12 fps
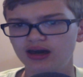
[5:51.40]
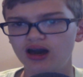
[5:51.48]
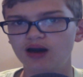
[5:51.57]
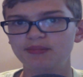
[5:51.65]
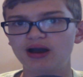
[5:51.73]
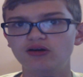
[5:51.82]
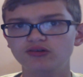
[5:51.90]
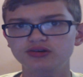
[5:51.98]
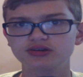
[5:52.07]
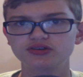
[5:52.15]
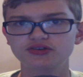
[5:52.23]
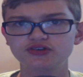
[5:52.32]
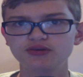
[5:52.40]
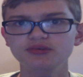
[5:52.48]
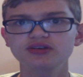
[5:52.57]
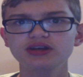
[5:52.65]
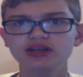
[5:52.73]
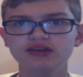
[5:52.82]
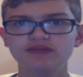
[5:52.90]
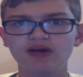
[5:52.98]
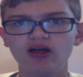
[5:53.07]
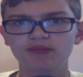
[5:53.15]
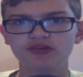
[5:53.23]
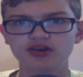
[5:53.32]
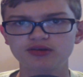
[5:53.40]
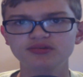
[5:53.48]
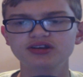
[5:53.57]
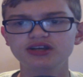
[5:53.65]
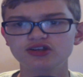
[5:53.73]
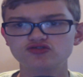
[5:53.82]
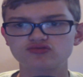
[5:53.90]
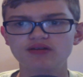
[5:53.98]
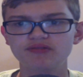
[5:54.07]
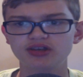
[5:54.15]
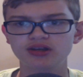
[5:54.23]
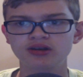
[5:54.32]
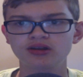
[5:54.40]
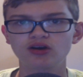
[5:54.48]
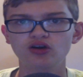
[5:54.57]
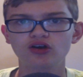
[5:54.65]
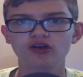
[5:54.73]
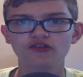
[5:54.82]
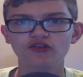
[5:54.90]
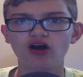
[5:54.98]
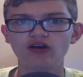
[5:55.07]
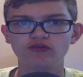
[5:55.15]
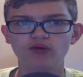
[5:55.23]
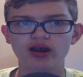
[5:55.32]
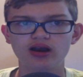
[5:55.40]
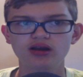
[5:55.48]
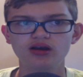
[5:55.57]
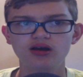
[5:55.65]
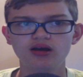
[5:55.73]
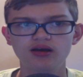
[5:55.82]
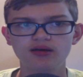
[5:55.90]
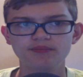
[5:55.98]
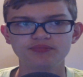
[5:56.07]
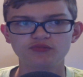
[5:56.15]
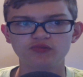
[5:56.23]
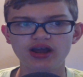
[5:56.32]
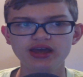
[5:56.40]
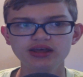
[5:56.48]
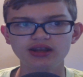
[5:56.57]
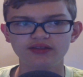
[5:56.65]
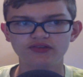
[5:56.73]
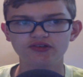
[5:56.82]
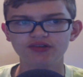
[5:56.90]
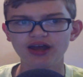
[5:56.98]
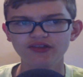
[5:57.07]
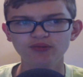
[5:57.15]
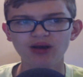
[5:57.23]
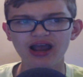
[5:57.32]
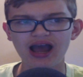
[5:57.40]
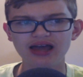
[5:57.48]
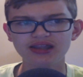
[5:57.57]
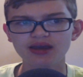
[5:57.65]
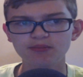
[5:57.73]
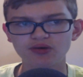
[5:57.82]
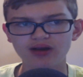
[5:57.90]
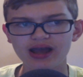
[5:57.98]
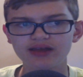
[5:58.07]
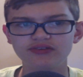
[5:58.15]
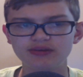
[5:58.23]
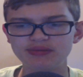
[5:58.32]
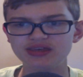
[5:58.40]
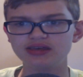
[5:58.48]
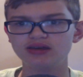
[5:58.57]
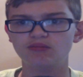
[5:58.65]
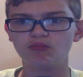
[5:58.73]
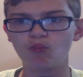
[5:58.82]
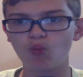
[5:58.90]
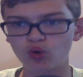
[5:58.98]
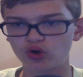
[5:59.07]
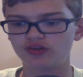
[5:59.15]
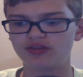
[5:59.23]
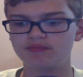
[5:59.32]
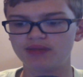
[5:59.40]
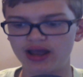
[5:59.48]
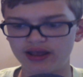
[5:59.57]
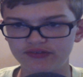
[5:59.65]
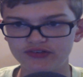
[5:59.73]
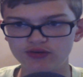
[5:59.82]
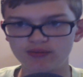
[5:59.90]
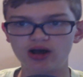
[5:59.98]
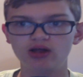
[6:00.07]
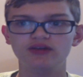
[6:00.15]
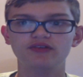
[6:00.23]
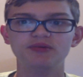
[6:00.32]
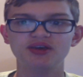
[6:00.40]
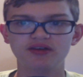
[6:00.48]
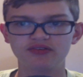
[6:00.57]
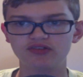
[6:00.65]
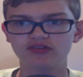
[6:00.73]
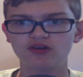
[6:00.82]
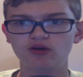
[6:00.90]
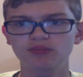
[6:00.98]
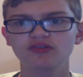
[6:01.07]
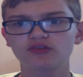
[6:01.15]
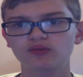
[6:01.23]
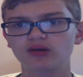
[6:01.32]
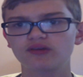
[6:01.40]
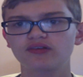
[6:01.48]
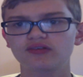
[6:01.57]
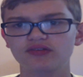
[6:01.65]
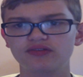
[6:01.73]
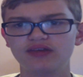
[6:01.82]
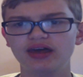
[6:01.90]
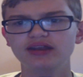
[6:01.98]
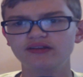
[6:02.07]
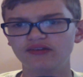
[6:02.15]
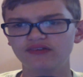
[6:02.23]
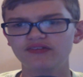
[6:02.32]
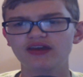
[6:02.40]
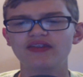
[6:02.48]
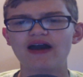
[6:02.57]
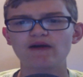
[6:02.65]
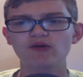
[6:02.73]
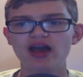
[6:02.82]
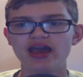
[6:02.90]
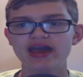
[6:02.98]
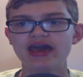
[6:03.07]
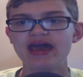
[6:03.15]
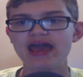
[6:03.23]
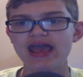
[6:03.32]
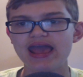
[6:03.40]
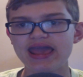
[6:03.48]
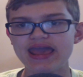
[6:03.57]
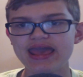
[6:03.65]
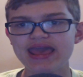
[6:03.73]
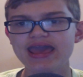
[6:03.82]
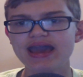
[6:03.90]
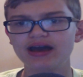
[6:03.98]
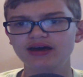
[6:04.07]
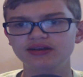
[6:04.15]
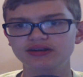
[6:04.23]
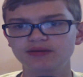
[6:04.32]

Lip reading: about community developed and community driven software, right? And so that's why I like MariaDB more than MySQL, is because it's open source, it's intended to stay that way, and